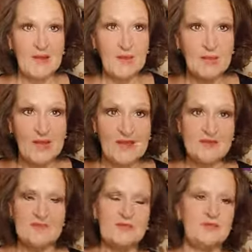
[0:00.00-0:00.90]
own life.
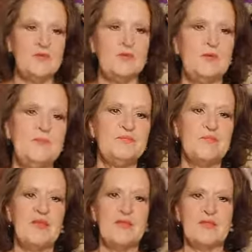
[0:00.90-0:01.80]
So
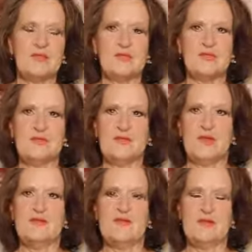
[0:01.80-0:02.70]
those are some
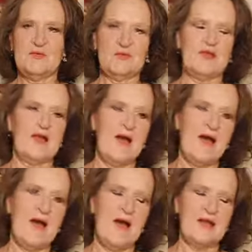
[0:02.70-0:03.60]
kind of interesting
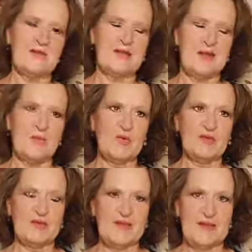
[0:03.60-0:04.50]
ahas that I
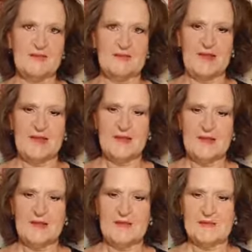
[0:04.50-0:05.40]
personally had today
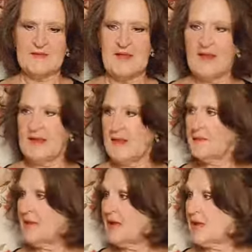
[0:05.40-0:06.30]
as I
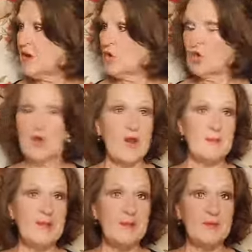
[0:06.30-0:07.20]
am
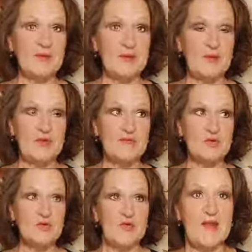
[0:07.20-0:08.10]
ramping up and getting ready
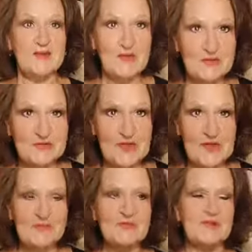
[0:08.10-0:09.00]
for granddaughter
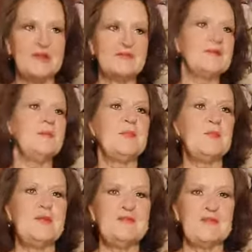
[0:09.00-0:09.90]
time. For the next couple
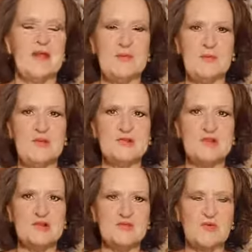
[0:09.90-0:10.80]
of weeks, I'm going to be in
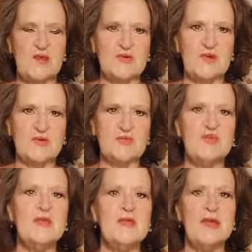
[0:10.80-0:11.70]
charge of granddaughters
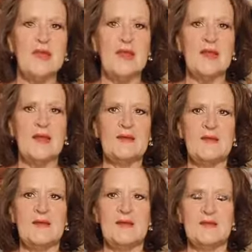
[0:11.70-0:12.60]
and
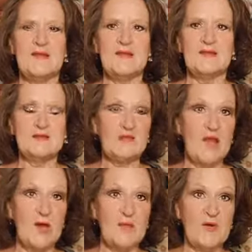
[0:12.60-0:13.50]
enlisted the
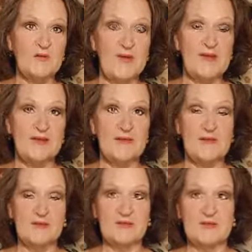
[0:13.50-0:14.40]
help of my
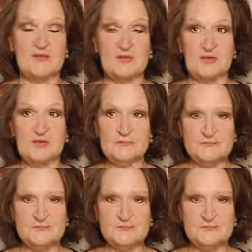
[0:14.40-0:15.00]
youngest sister.